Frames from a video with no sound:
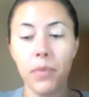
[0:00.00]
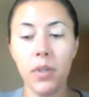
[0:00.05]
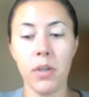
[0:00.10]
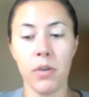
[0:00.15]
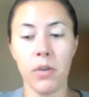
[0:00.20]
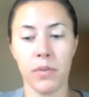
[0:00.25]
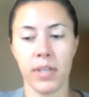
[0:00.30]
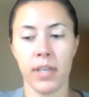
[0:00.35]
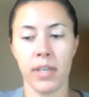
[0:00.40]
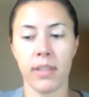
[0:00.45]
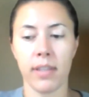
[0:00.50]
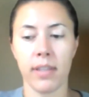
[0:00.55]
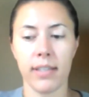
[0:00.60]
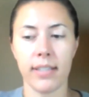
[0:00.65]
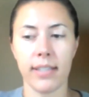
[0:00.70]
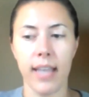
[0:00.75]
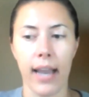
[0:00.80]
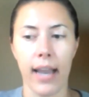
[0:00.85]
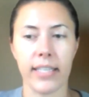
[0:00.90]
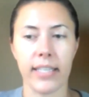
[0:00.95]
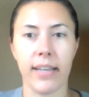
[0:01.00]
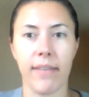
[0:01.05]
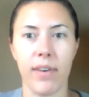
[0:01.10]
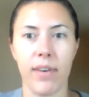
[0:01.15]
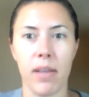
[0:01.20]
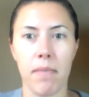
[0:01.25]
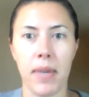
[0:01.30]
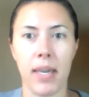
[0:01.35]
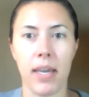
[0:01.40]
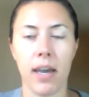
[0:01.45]
using this
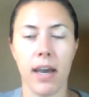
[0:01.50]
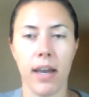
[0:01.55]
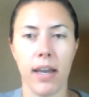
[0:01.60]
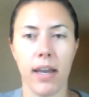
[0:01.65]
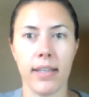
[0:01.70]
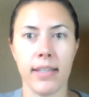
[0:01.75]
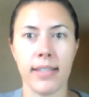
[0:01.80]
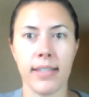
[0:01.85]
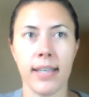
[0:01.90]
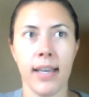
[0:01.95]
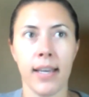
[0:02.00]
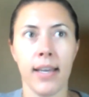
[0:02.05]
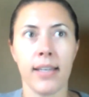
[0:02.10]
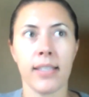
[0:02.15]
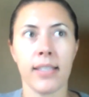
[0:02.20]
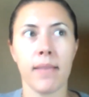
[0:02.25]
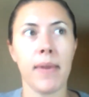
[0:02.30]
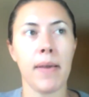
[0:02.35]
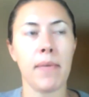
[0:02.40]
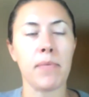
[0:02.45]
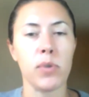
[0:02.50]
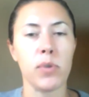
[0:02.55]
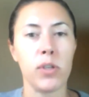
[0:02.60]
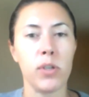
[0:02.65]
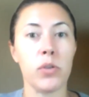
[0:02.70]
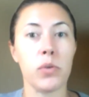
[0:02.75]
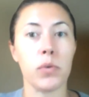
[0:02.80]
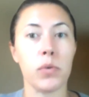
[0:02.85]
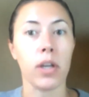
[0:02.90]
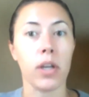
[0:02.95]
activity because sometimes when
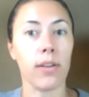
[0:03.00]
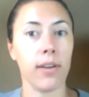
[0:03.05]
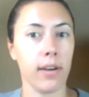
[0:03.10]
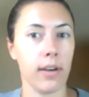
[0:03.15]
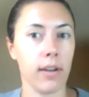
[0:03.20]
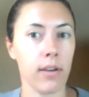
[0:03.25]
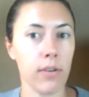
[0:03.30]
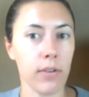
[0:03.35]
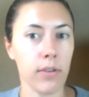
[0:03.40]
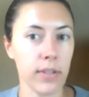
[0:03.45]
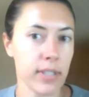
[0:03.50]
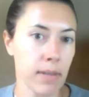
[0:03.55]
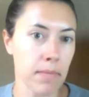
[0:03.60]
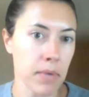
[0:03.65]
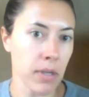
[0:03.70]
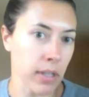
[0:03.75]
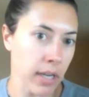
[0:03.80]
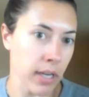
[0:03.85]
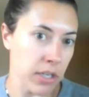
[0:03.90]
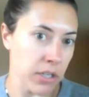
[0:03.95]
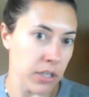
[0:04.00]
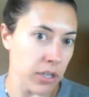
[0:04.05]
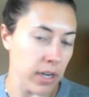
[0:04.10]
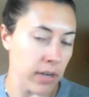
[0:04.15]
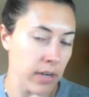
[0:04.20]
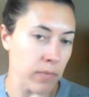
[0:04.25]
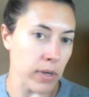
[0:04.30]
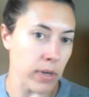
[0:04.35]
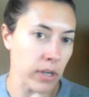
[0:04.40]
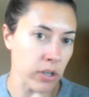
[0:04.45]
you do a clinical
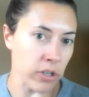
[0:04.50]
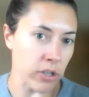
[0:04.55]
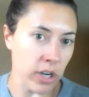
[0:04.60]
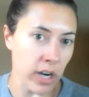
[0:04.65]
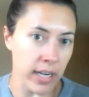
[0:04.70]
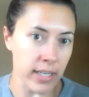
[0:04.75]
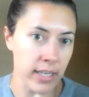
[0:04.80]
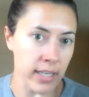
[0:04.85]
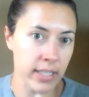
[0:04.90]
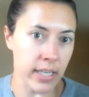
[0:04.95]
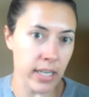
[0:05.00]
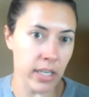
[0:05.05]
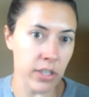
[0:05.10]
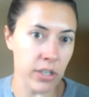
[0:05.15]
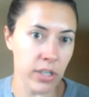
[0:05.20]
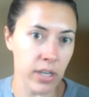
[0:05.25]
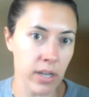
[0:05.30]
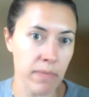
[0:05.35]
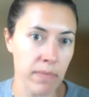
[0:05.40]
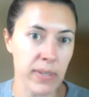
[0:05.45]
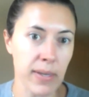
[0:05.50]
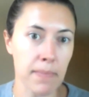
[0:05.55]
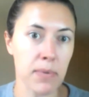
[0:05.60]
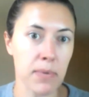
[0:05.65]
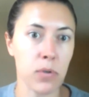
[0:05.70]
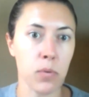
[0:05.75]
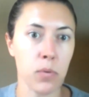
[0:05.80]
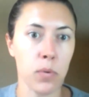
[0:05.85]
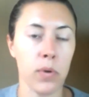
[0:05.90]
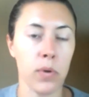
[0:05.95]
simulation, when you're trying to teach
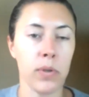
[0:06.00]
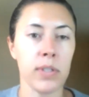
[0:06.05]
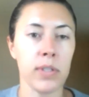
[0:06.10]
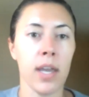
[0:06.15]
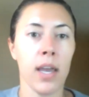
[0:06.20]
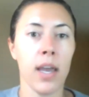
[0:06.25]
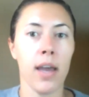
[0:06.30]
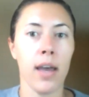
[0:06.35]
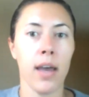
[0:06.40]
TeamSTEPPS tools,